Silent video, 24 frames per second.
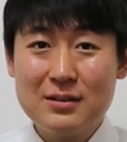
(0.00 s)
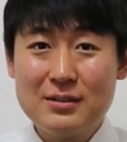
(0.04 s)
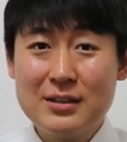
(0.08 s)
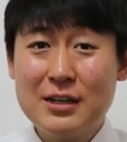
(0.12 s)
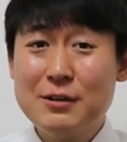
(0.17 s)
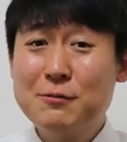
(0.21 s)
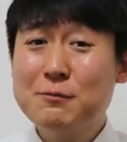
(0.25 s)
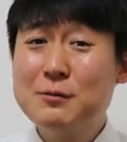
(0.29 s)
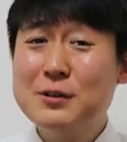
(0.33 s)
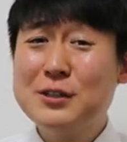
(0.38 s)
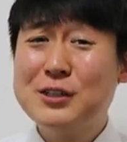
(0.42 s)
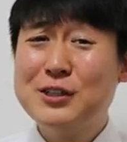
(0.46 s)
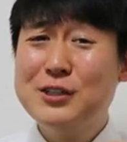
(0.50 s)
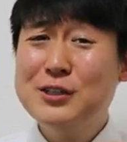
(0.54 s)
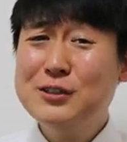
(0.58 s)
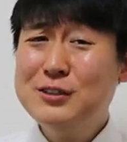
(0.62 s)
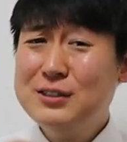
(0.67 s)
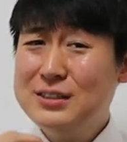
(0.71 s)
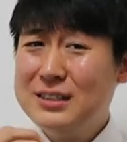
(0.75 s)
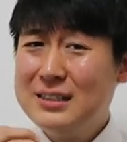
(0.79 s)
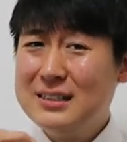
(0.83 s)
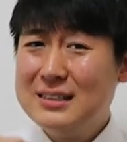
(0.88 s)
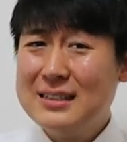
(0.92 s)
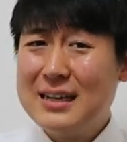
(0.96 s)
then
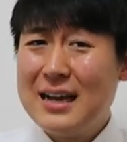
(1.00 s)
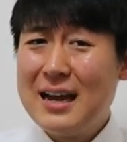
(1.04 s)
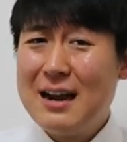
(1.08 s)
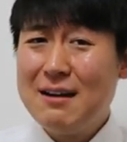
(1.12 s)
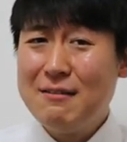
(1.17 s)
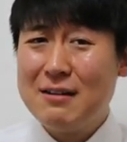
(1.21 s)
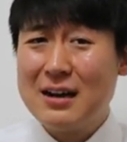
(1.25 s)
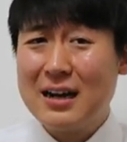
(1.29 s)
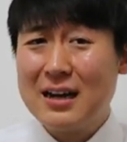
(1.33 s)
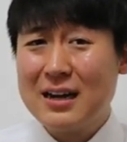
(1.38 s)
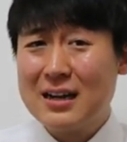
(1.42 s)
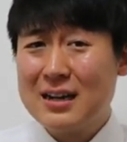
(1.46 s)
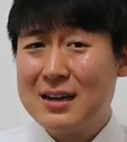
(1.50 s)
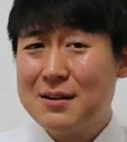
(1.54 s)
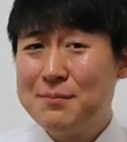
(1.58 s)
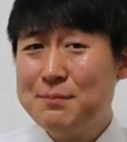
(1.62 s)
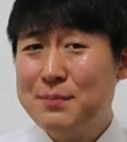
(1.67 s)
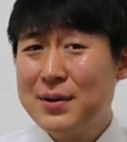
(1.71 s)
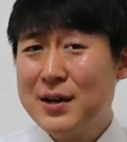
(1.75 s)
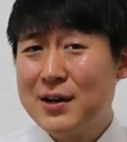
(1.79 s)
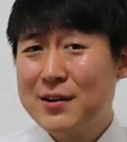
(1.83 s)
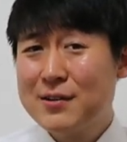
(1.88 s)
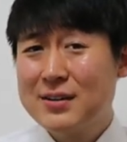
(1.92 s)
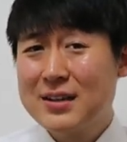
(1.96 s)
reducing the error,
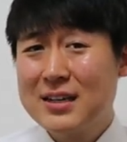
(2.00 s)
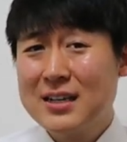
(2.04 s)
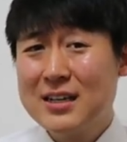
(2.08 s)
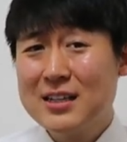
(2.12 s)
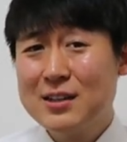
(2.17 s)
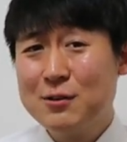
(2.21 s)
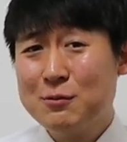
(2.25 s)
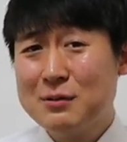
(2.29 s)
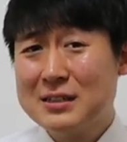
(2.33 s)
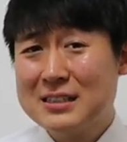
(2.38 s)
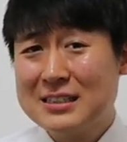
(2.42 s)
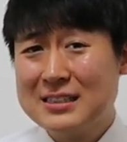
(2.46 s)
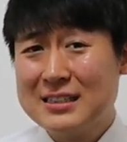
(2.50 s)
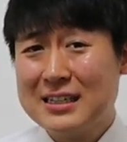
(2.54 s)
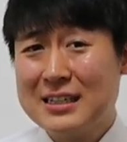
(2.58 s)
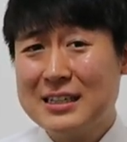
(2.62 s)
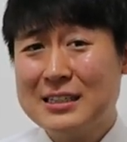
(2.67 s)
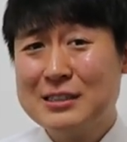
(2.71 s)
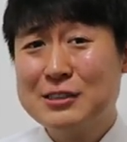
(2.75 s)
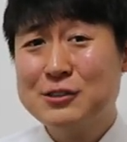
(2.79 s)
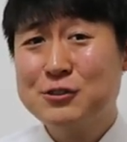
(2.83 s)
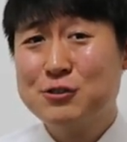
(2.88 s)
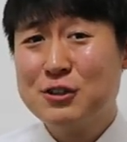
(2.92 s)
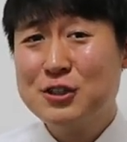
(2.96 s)
comparing it with
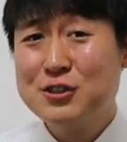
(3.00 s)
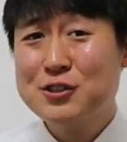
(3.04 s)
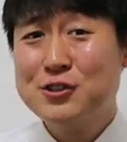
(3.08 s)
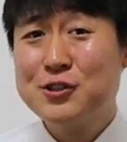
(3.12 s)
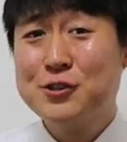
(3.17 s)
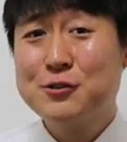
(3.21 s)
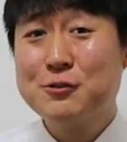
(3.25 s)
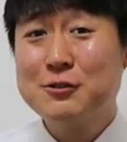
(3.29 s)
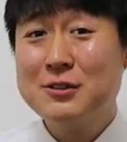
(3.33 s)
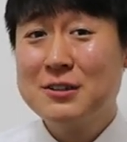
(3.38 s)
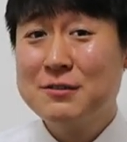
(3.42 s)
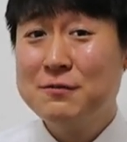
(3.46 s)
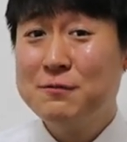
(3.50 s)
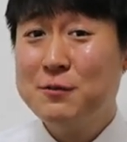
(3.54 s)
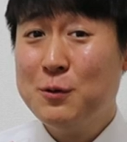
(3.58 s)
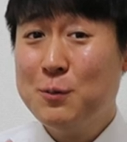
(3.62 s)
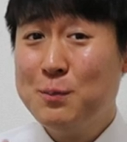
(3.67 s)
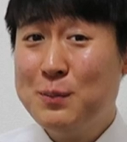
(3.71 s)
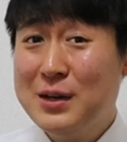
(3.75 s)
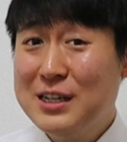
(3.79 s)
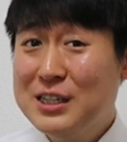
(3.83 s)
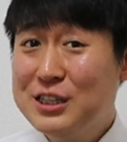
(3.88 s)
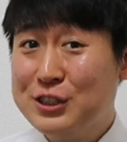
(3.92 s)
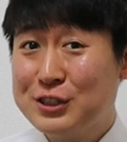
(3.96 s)
a structural
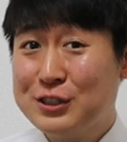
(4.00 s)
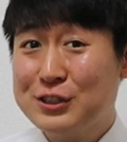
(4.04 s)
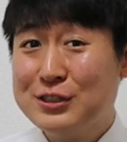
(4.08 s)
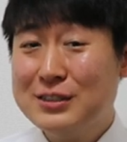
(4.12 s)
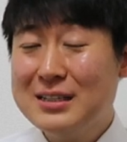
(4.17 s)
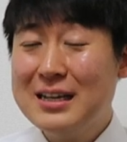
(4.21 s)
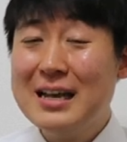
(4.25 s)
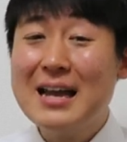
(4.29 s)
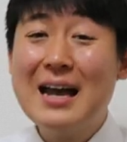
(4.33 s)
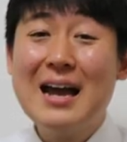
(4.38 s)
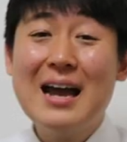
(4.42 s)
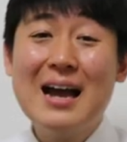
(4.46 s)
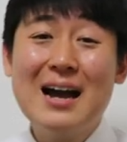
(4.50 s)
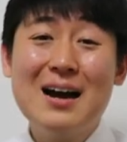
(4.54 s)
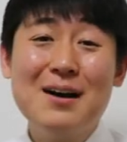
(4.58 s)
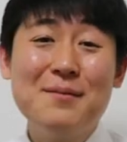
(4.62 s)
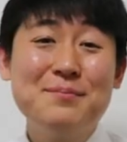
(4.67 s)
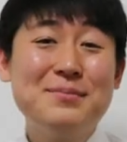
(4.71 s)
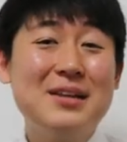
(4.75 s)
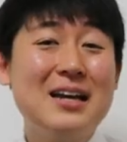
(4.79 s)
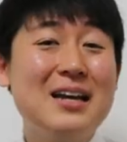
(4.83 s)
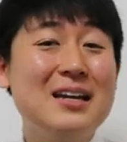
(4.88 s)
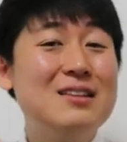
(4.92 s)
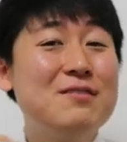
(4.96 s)
information
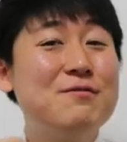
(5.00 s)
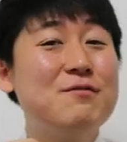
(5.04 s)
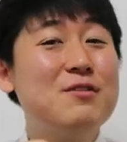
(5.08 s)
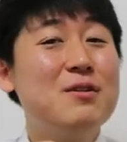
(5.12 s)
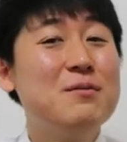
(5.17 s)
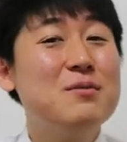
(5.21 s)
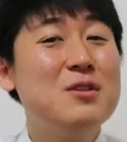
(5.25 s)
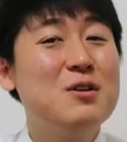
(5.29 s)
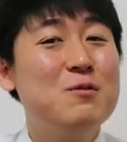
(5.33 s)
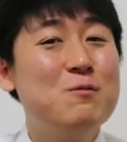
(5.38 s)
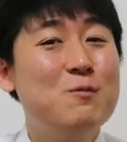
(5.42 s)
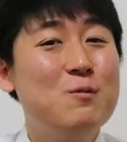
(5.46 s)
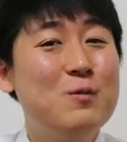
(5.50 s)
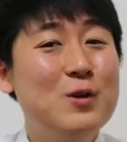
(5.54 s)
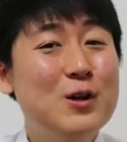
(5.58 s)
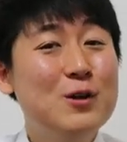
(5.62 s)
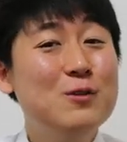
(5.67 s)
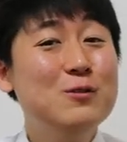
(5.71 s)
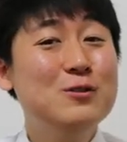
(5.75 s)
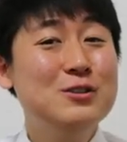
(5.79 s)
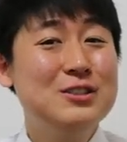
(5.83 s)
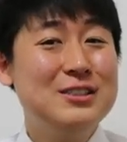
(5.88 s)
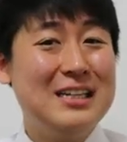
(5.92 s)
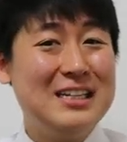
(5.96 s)
obtained from the
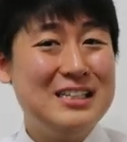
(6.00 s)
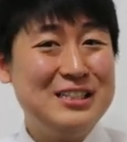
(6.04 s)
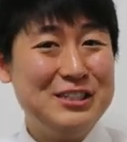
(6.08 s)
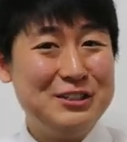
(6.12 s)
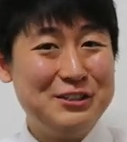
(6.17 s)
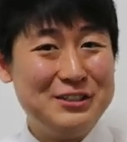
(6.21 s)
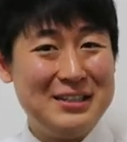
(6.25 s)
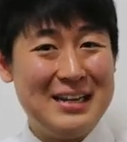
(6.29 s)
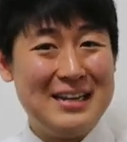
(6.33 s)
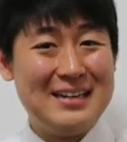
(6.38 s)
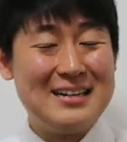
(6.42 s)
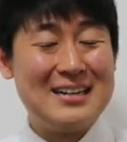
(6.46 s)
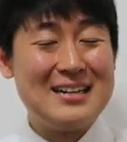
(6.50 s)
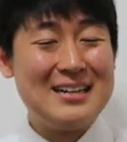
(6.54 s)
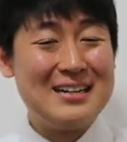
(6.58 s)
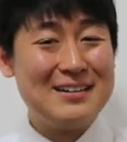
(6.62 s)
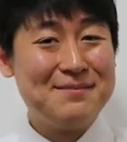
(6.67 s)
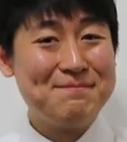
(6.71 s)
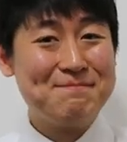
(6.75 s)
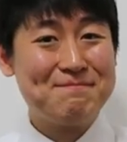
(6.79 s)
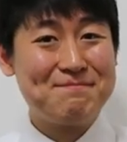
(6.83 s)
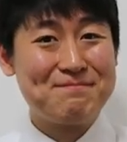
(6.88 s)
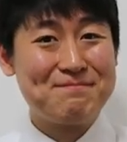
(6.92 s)
real sensor data.